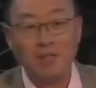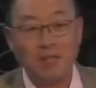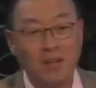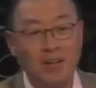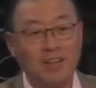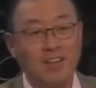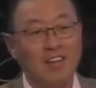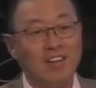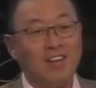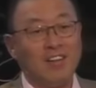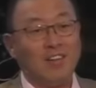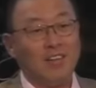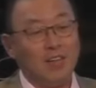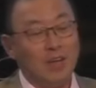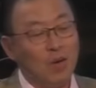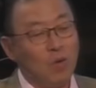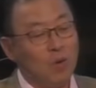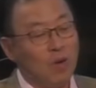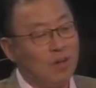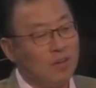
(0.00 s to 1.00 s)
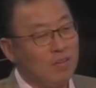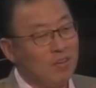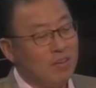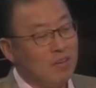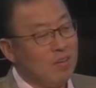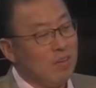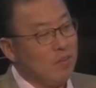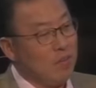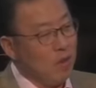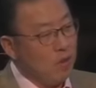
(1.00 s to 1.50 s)
that, you know what?
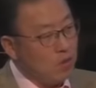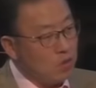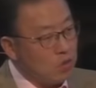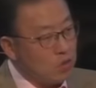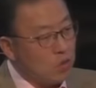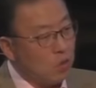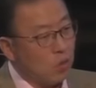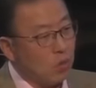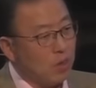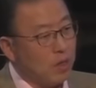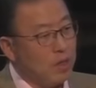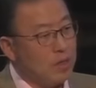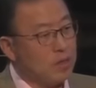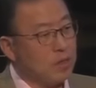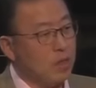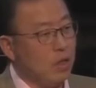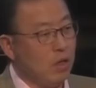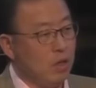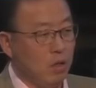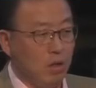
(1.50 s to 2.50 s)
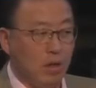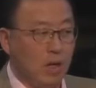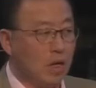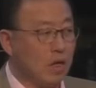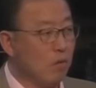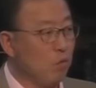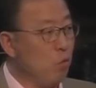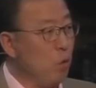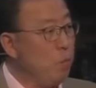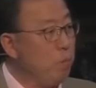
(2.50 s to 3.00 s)
Their story is a lot
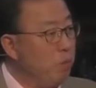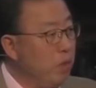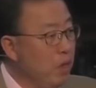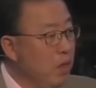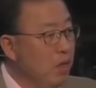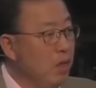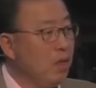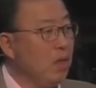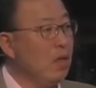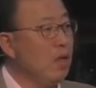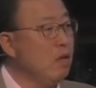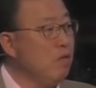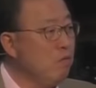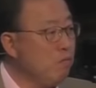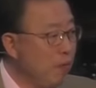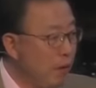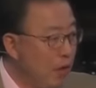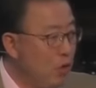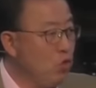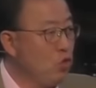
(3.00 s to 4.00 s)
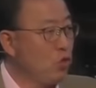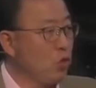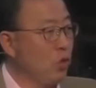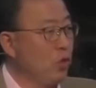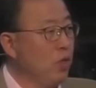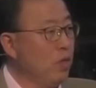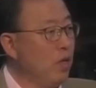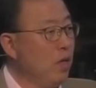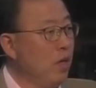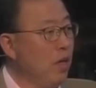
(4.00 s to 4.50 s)
of repeated
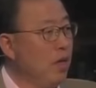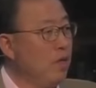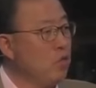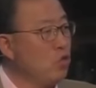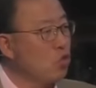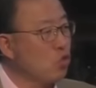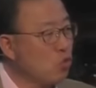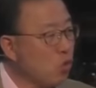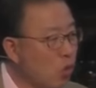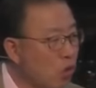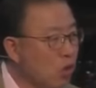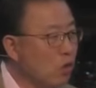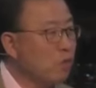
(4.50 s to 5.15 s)
invasion and struggle